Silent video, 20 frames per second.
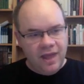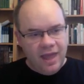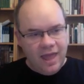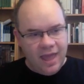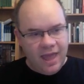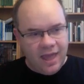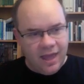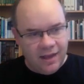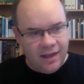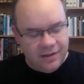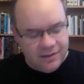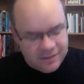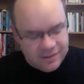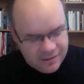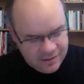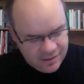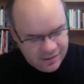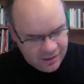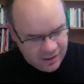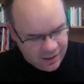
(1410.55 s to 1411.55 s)
And
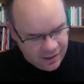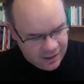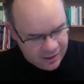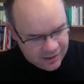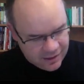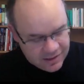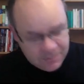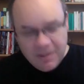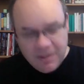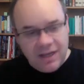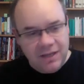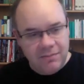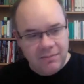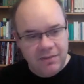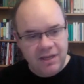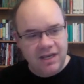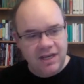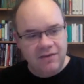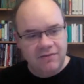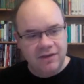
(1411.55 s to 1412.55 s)
Semantic
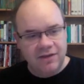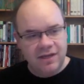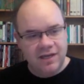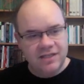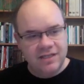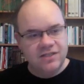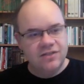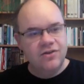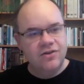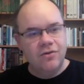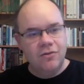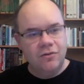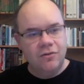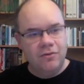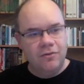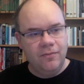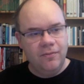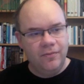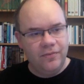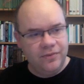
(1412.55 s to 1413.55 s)
MediaWiki is
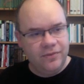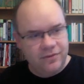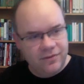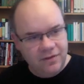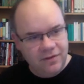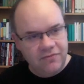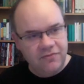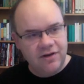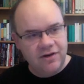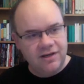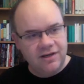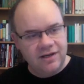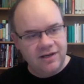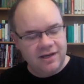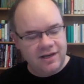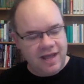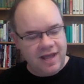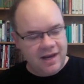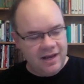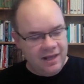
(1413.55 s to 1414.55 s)
no different than
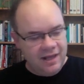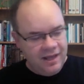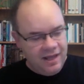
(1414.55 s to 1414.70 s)
that,